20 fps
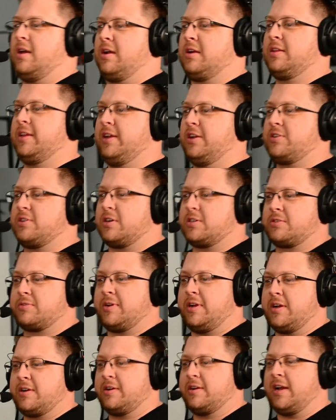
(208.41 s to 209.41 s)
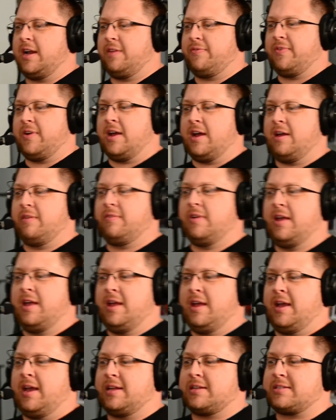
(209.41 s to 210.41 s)
Clean and jerks 395,
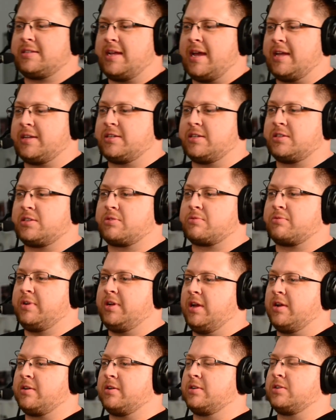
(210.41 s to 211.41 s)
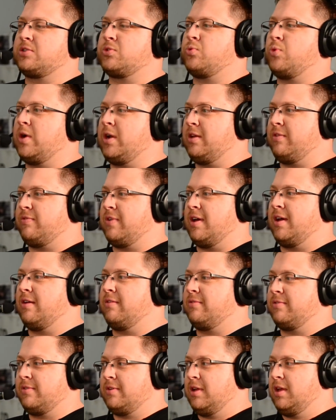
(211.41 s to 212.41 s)
and snatches
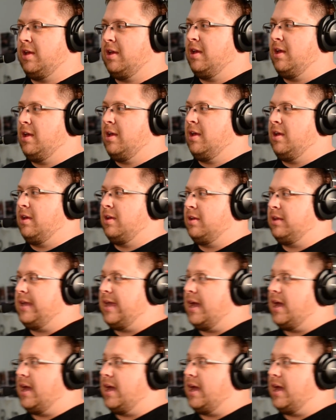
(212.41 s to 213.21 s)
325 snatch. That's pretty solid.